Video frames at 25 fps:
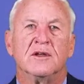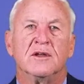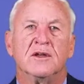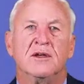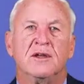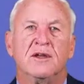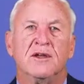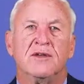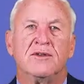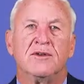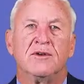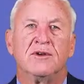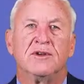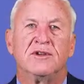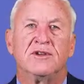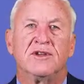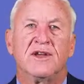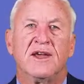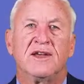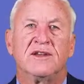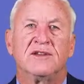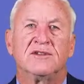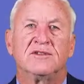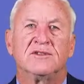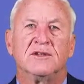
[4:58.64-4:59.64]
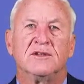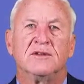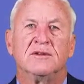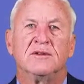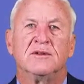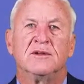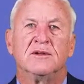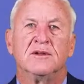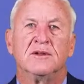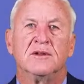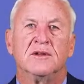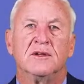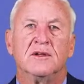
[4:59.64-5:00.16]
If you're into editing,
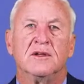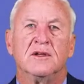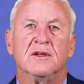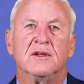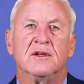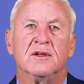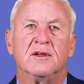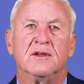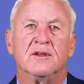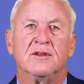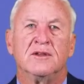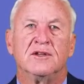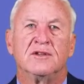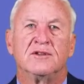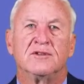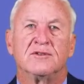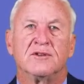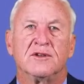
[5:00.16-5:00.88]
digital